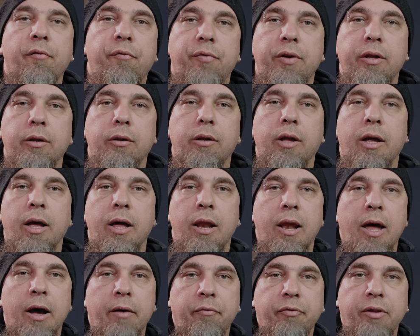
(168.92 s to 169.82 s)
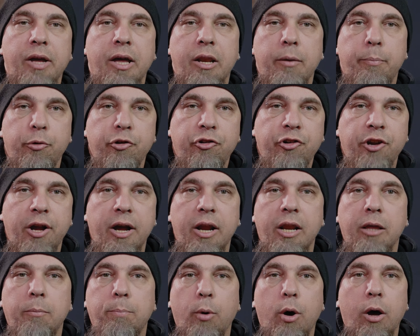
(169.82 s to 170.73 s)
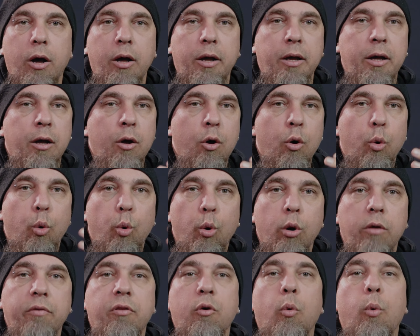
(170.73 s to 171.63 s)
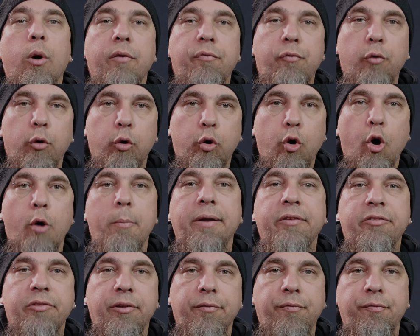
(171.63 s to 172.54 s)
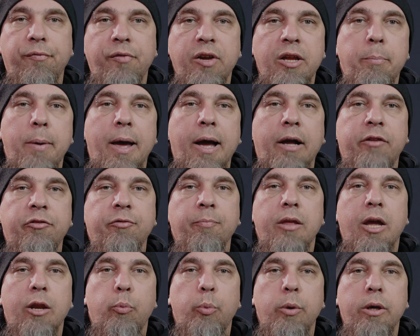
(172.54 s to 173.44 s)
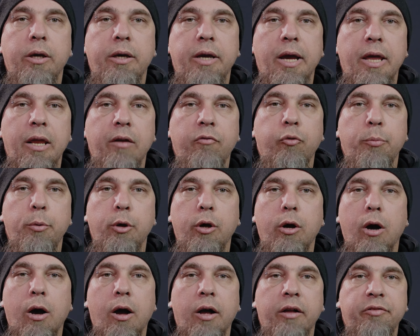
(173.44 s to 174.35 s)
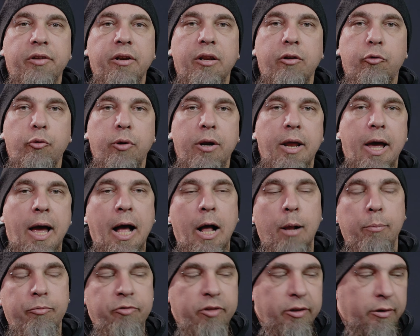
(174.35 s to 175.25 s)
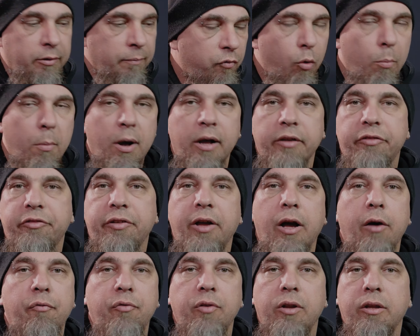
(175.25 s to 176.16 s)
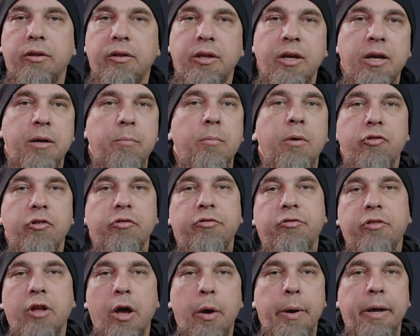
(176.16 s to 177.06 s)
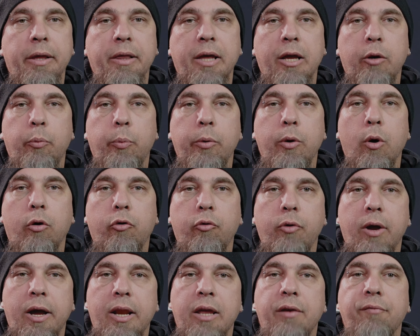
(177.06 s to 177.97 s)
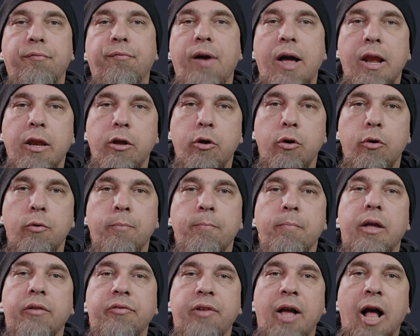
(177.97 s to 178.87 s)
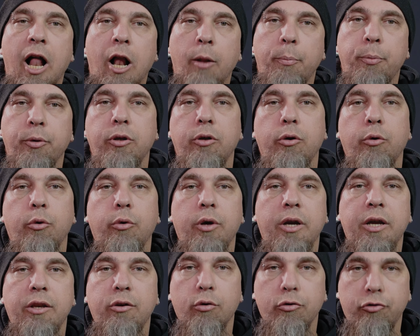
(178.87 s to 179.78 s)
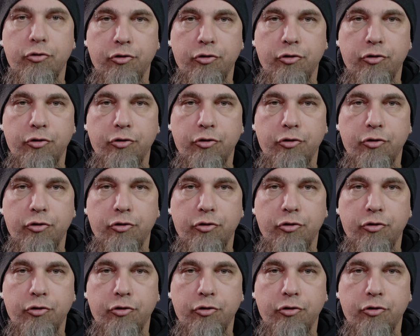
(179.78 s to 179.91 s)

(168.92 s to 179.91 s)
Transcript: feel uh, loved and appreciated by all of the wonderful comments and feedbacks that we're getting from you guys. And it really helps it for myself and the team just knowing that we are creating value that's helping you in your